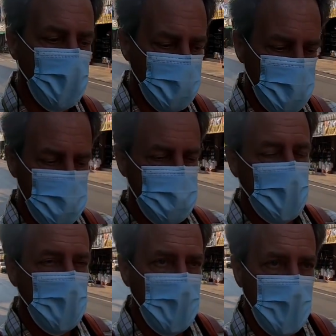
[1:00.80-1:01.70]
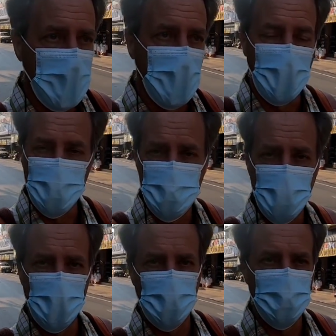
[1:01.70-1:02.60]
office, I was
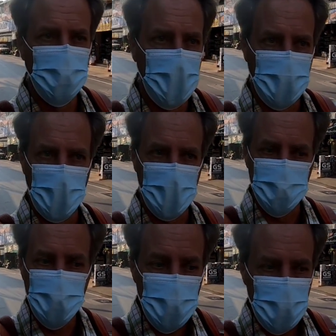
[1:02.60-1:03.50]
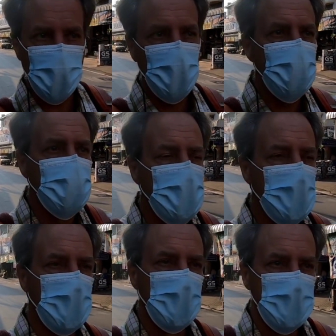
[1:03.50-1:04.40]
told about a new
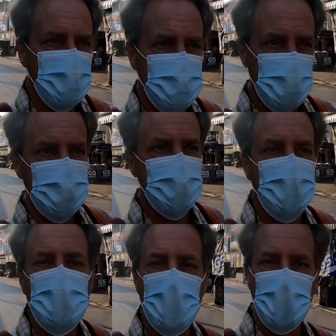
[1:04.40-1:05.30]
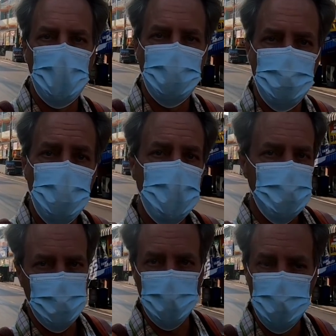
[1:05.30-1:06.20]
60-day
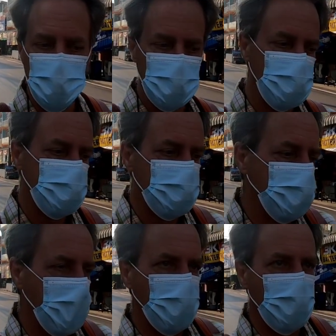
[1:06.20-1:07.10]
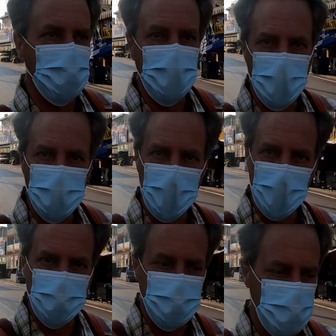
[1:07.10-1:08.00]
tourist visa that will be
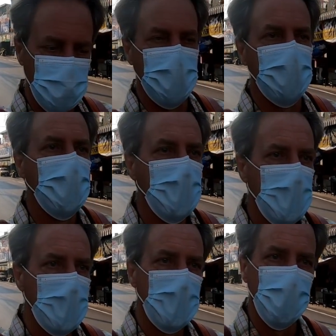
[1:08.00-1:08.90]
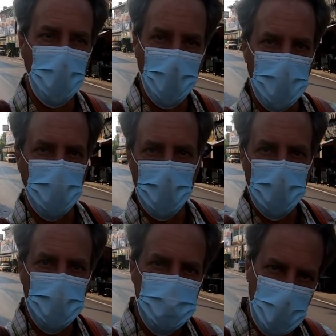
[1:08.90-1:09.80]
available to me when my
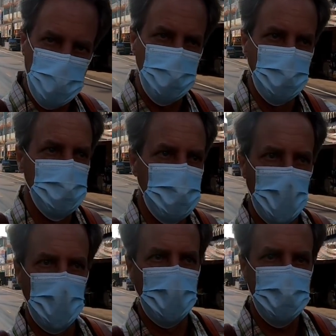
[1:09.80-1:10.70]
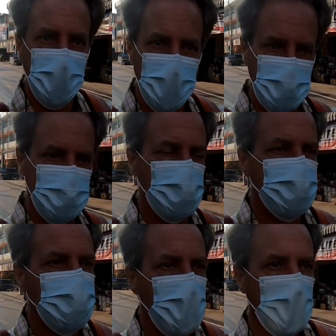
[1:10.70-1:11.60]
current extension of stay expires.
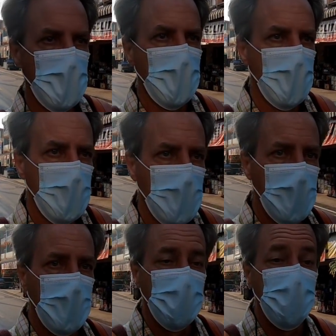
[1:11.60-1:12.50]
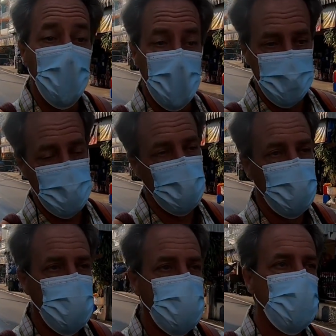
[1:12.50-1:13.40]
But
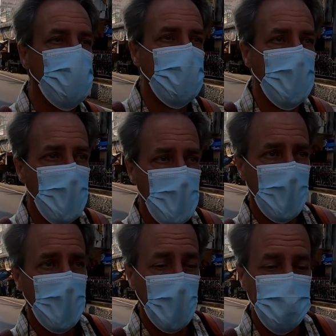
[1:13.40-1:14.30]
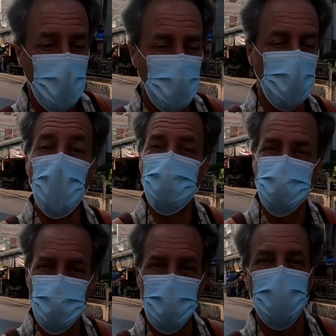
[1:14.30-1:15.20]
I don't know
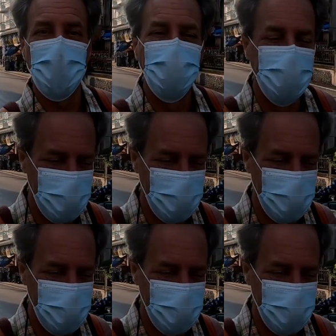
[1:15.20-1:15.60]
for sure